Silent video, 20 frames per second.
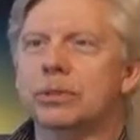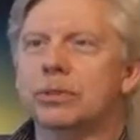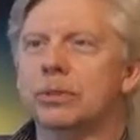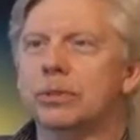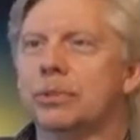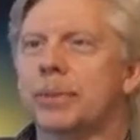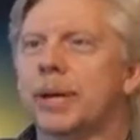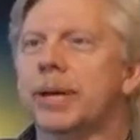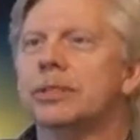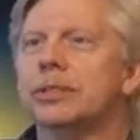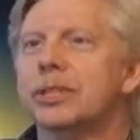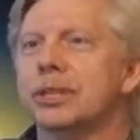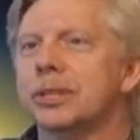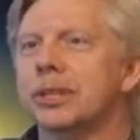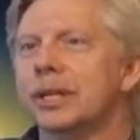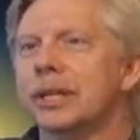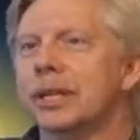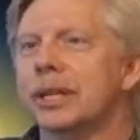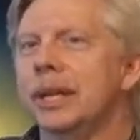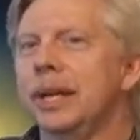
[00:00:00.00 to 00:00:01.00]
So
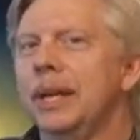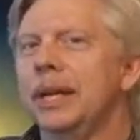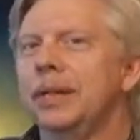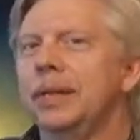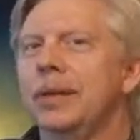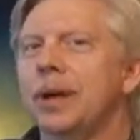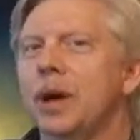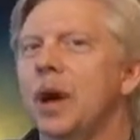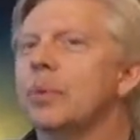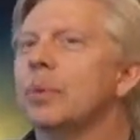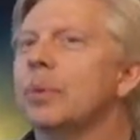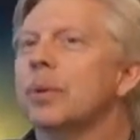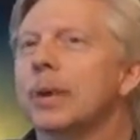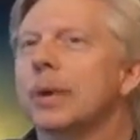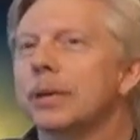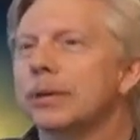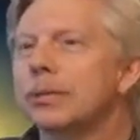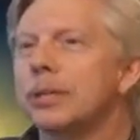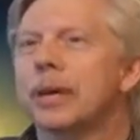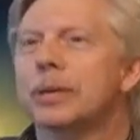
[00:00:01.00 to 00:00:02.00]
basically, the
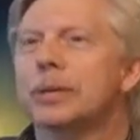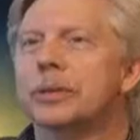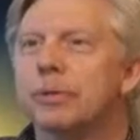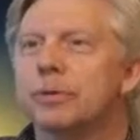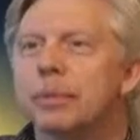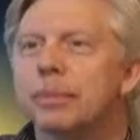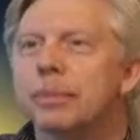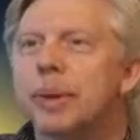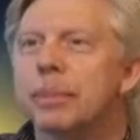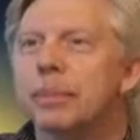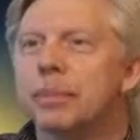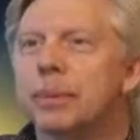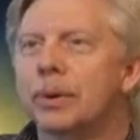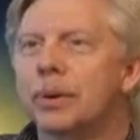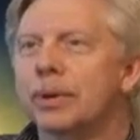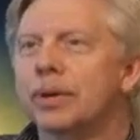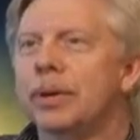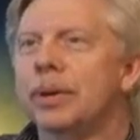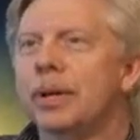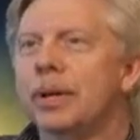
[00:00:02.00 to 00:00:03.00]
operators had to
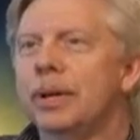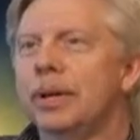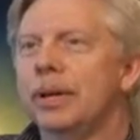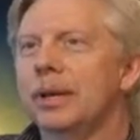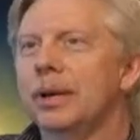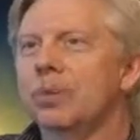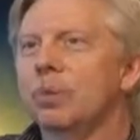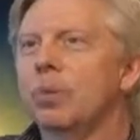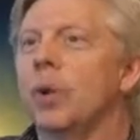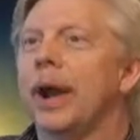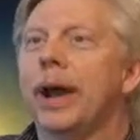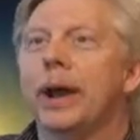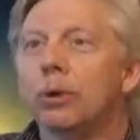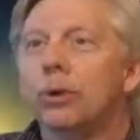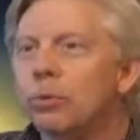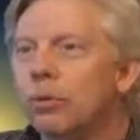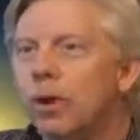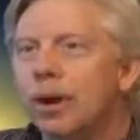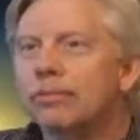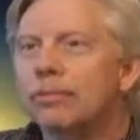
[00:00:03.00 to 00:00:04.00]
remember
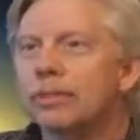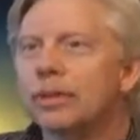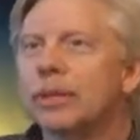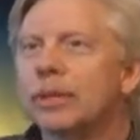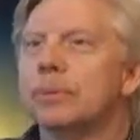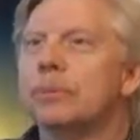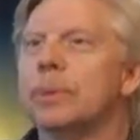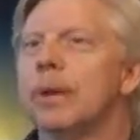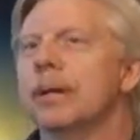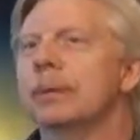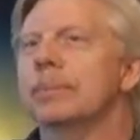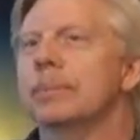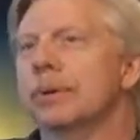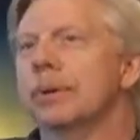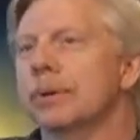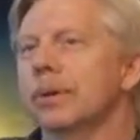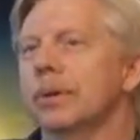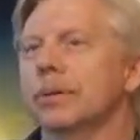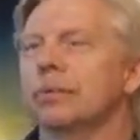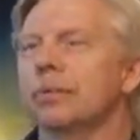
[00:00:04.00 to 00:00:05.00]
where roughly the
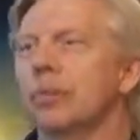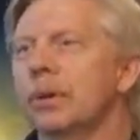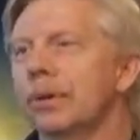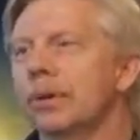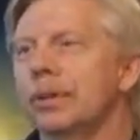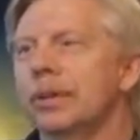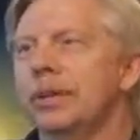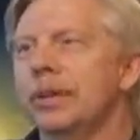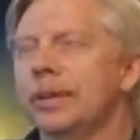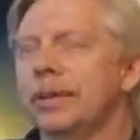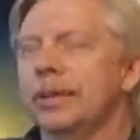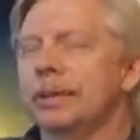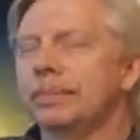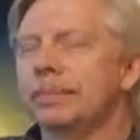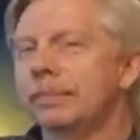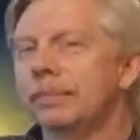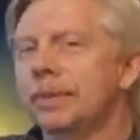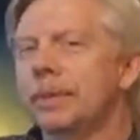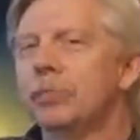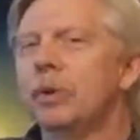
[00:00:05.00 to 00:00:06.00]
paper or where
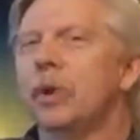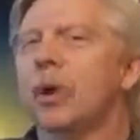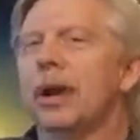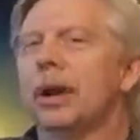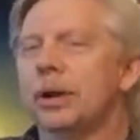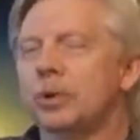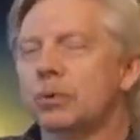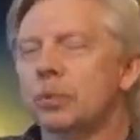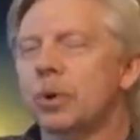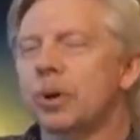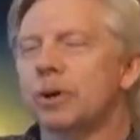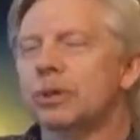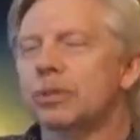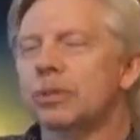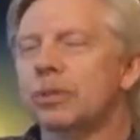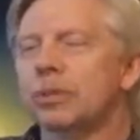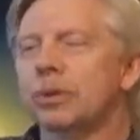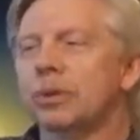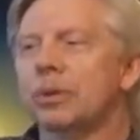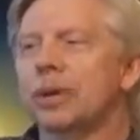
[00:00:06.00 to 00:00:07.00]
the product
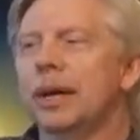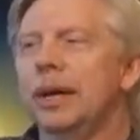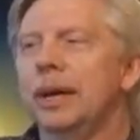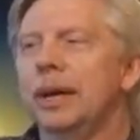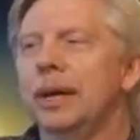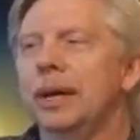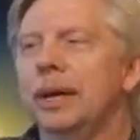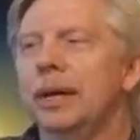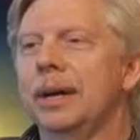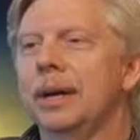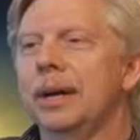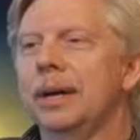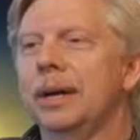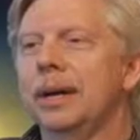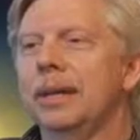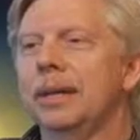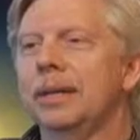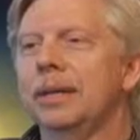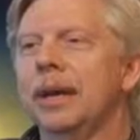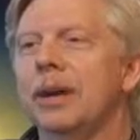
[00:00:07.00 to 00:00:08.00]
was. So
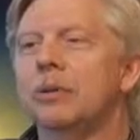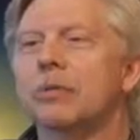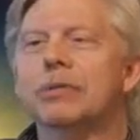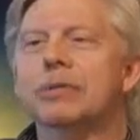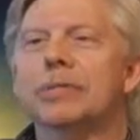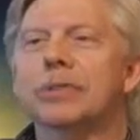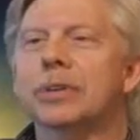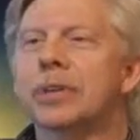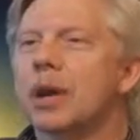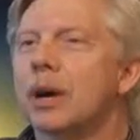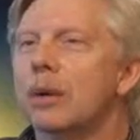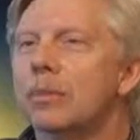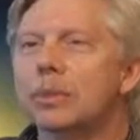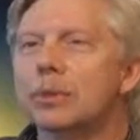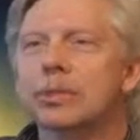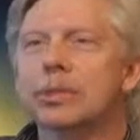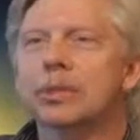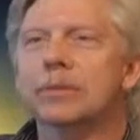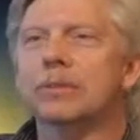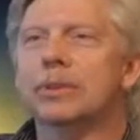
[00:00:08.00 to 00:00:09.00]
that was very
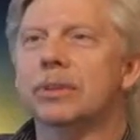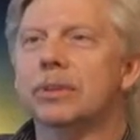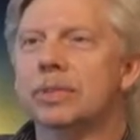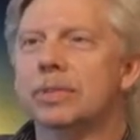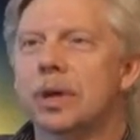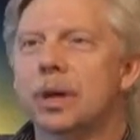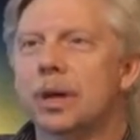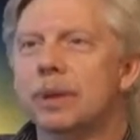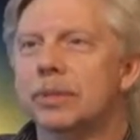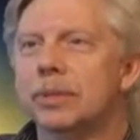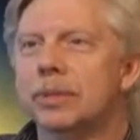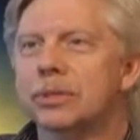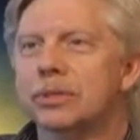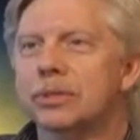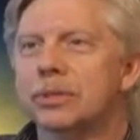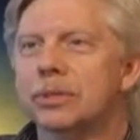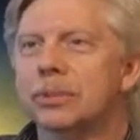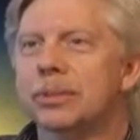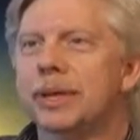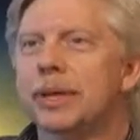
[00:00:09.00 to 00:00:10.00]
cumbersome, very time
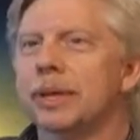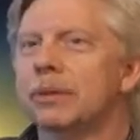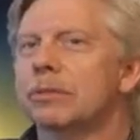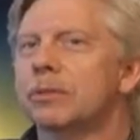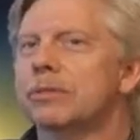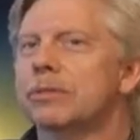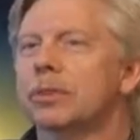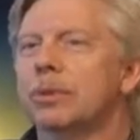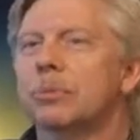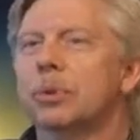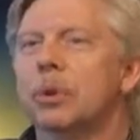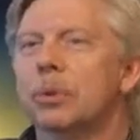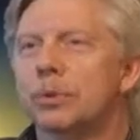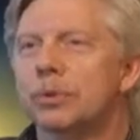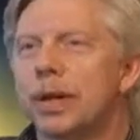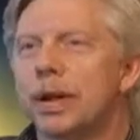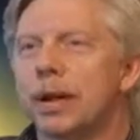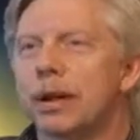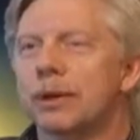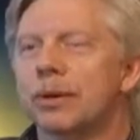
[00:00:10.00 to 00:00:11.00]
consuming. It was very
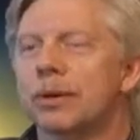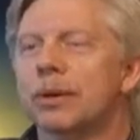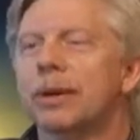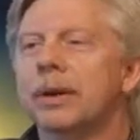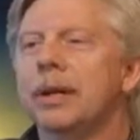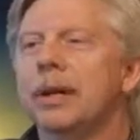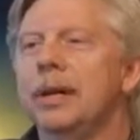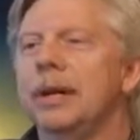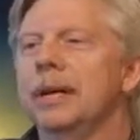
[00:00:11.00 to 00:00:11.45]
prone to error.